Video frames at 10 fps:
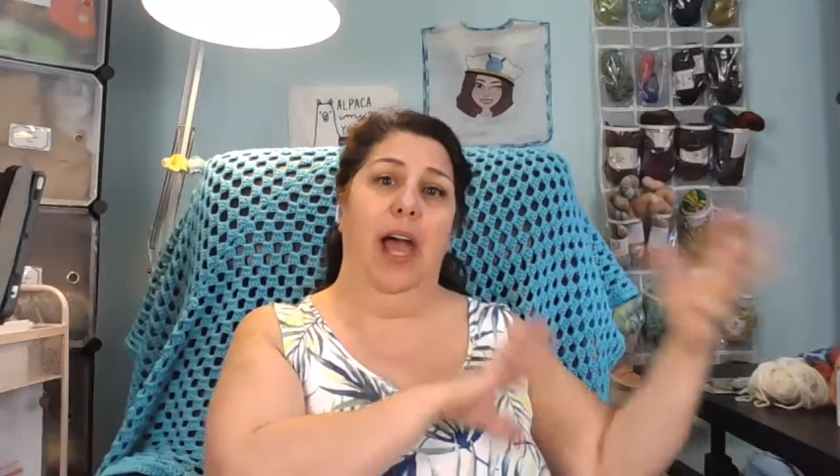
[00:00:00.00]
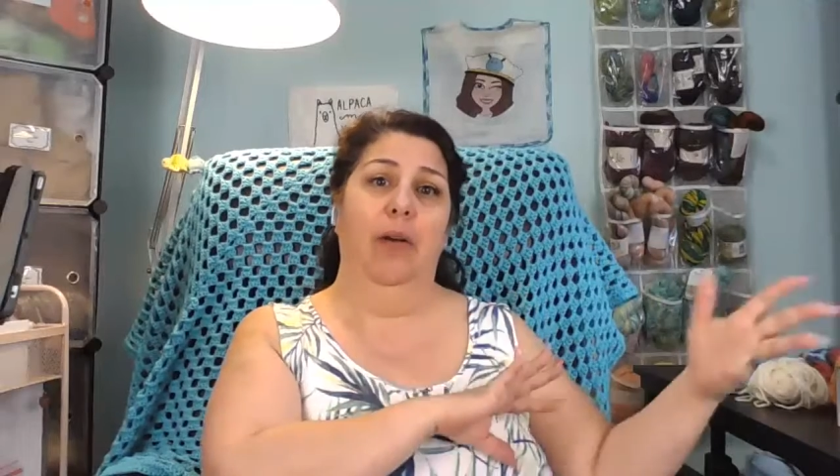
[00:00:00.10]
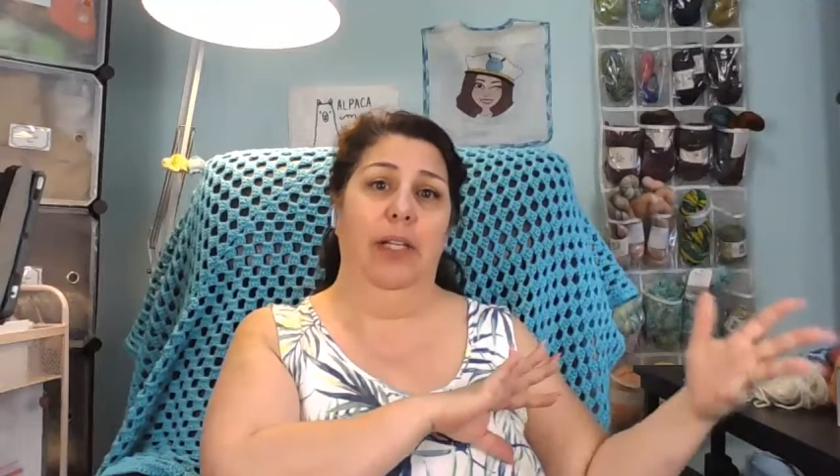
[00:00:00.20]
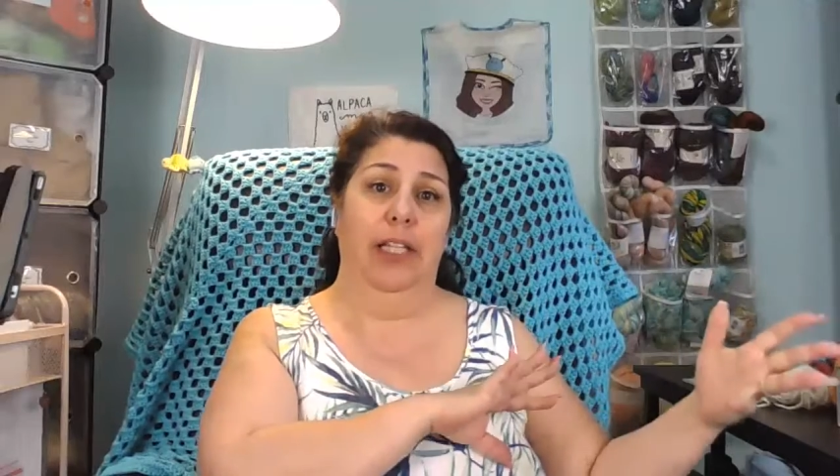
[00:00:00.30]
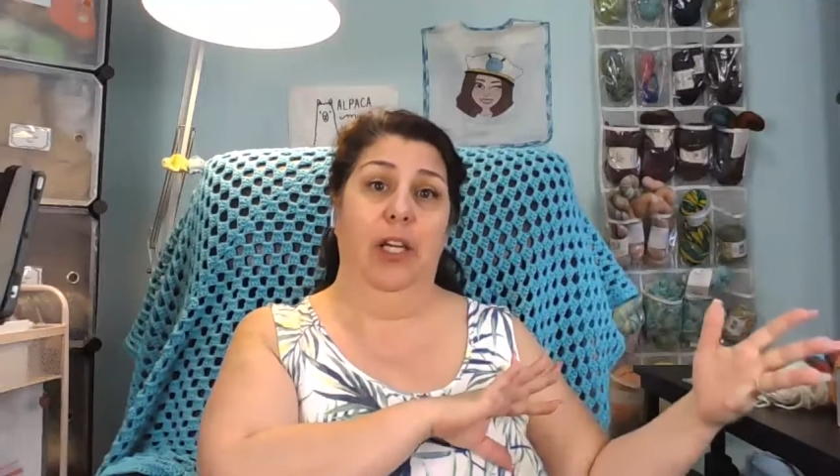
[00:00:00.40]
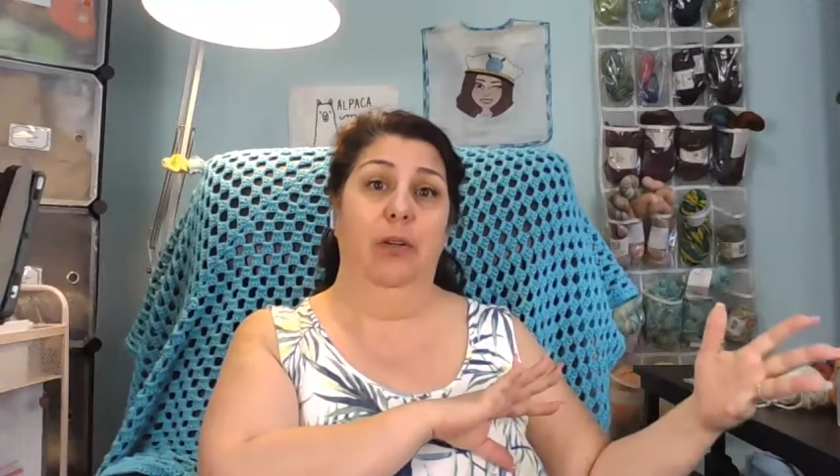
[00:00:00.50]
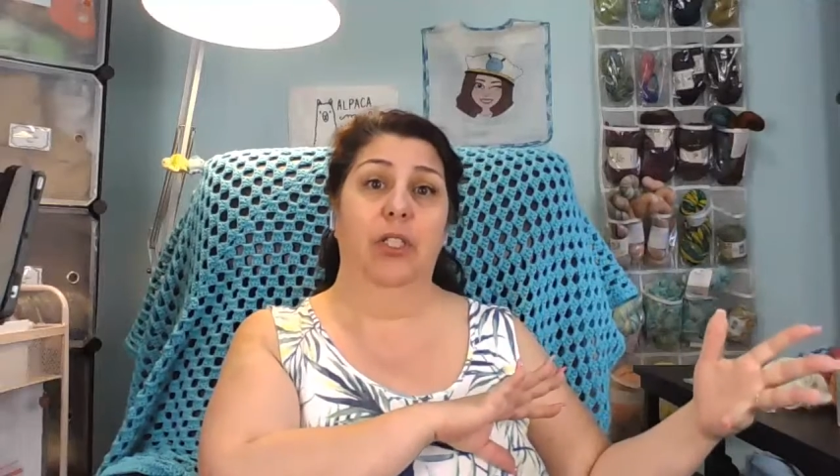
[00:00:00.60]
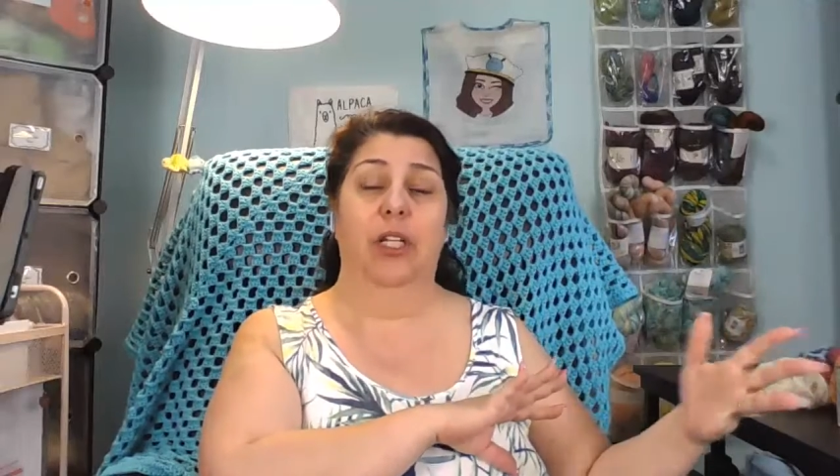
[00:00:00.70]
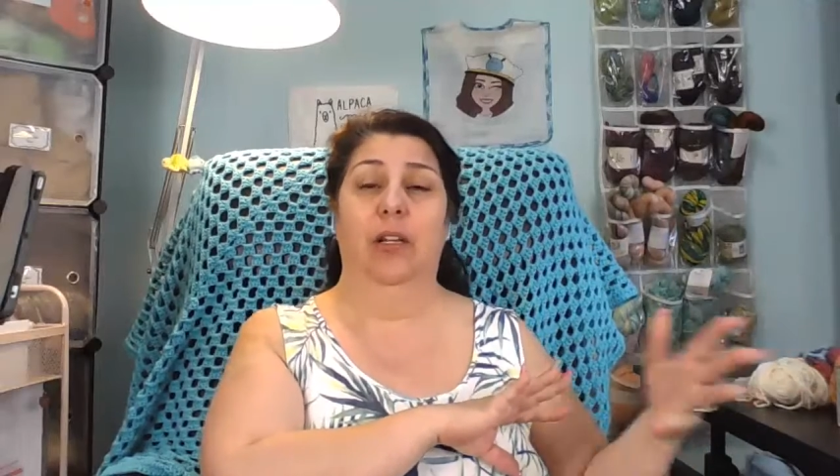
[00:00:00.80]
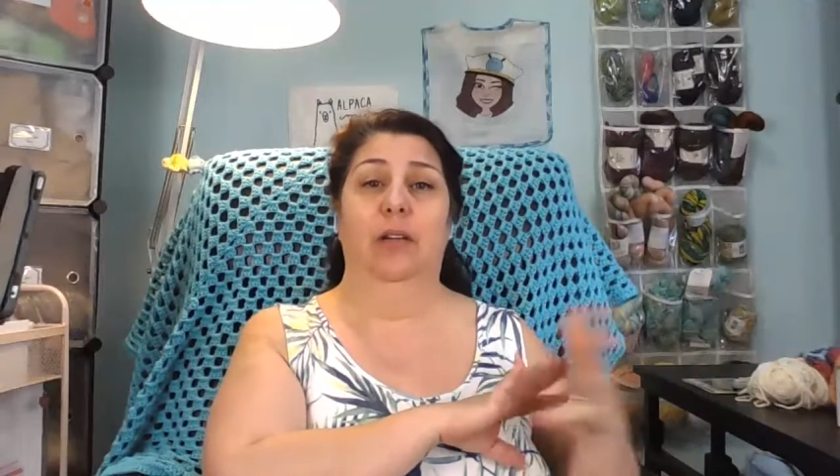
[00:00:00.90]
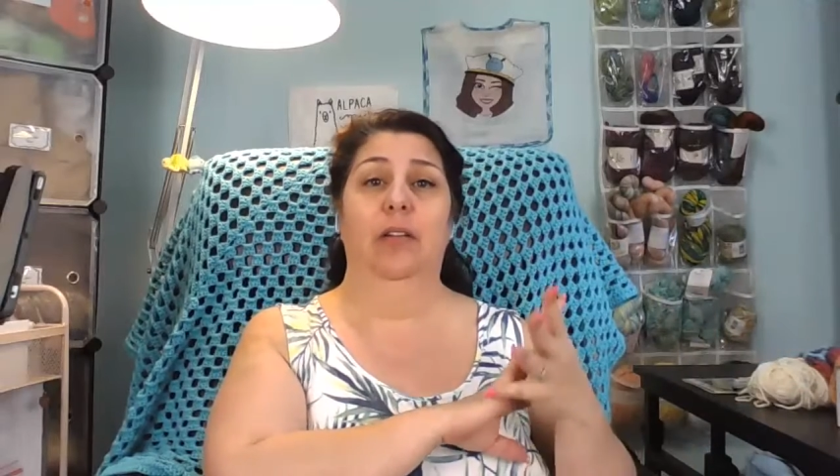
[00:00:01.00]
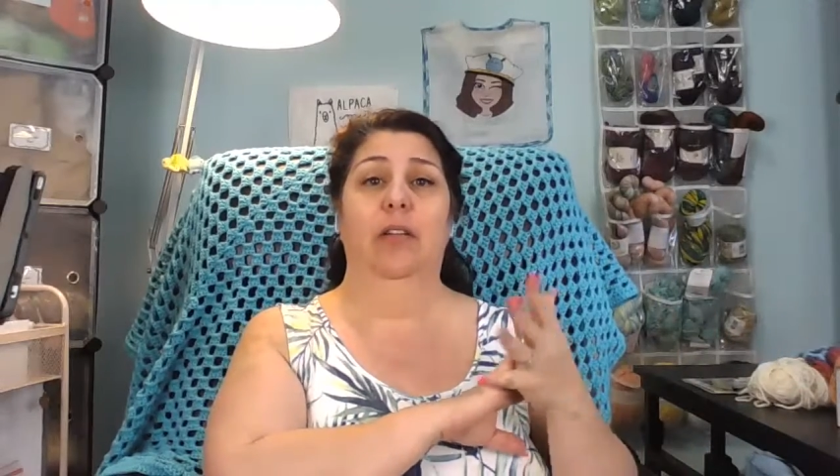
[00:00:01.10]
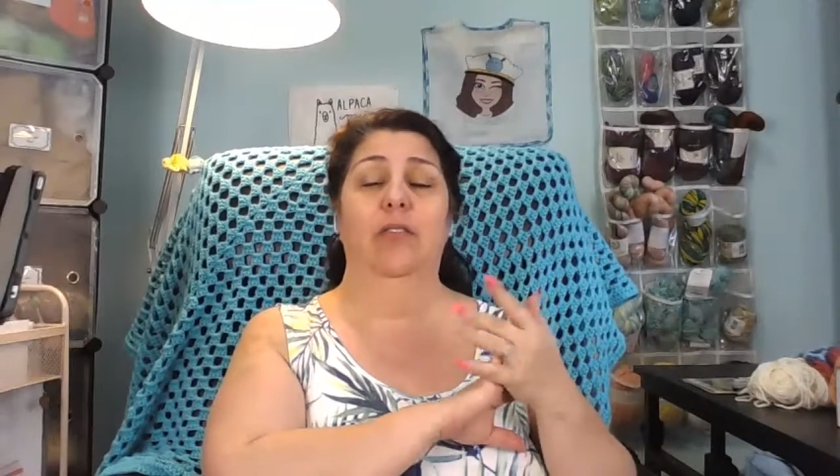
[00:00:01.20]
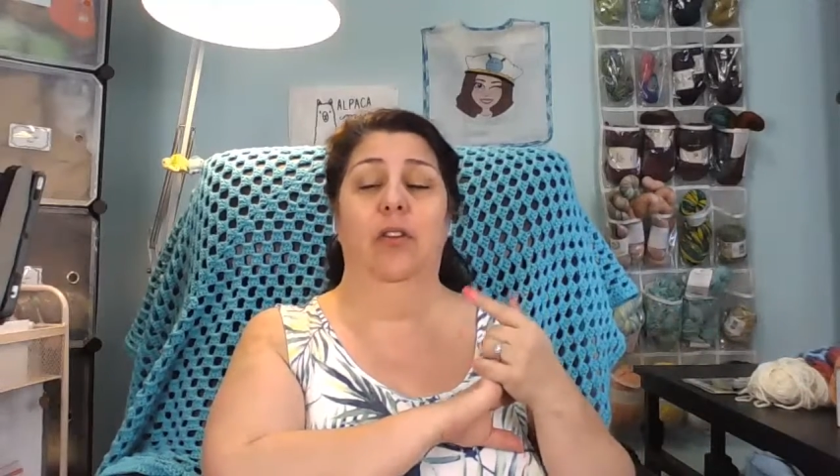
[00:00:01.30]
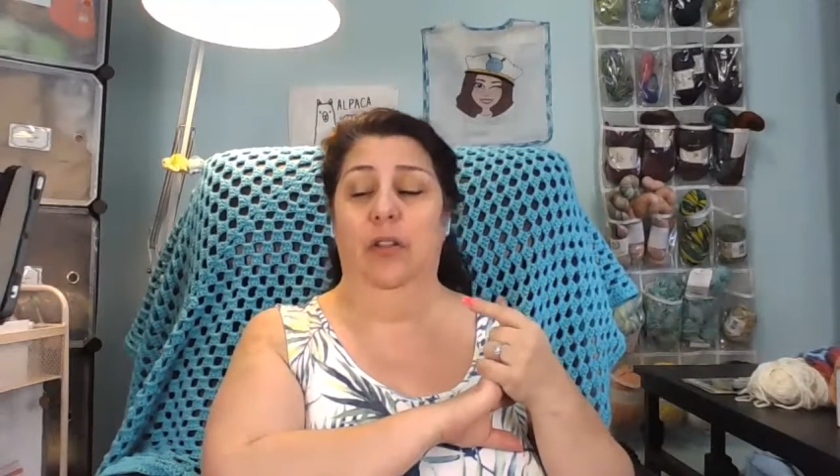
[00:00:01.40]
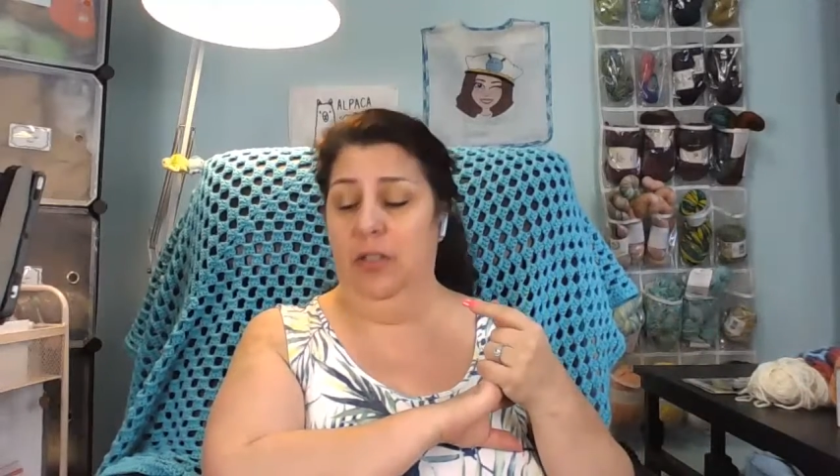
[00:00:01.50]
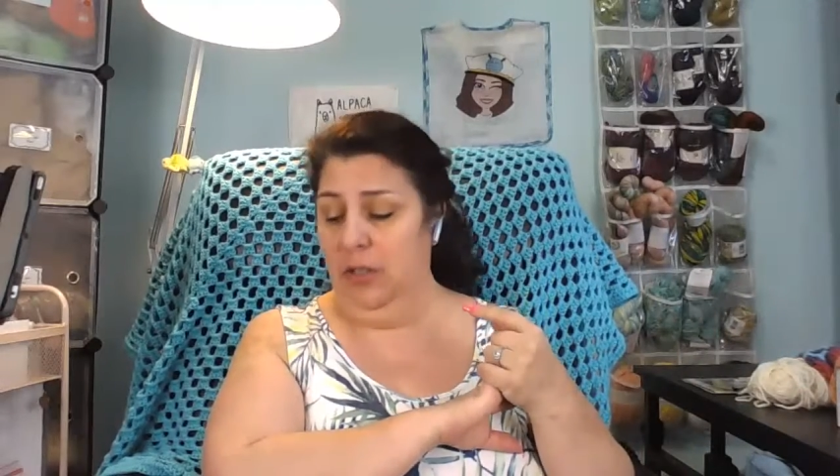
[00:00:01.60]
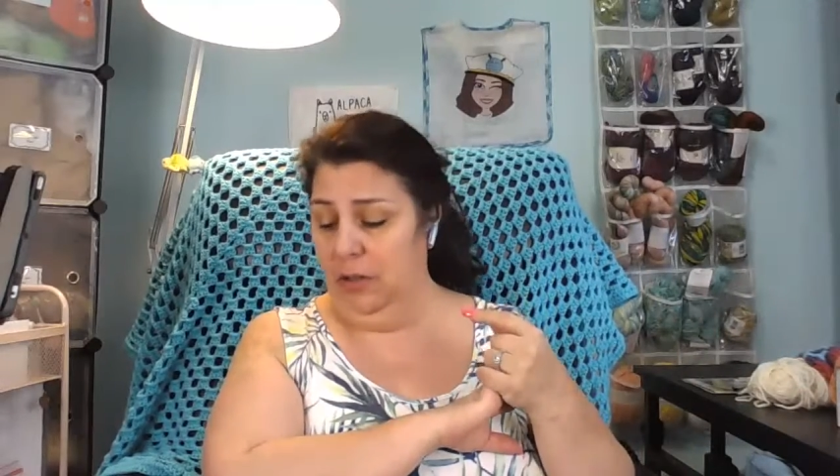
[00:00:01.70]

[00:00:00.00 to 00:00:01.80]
out in the ocean, so